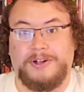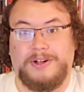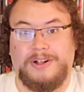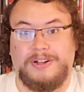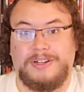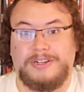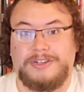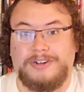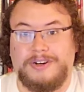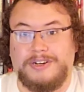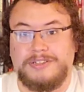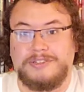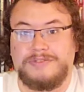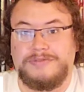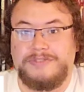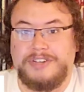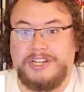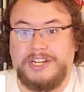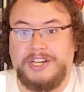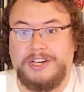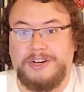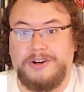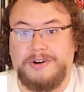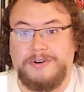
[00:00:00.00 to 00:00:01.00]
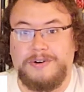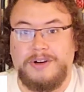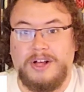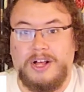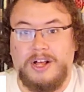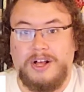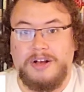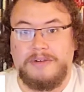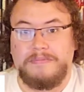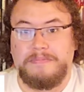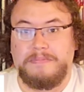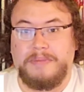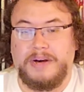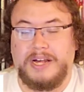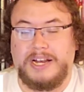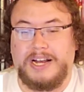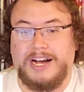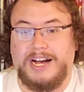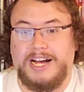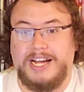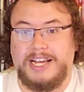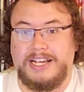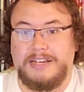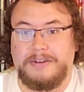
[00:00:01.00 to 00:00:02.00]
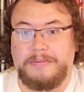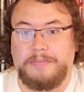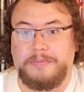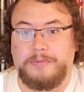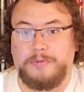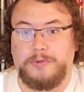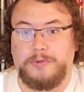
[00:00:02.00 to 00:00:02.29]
Holocaust video, but I am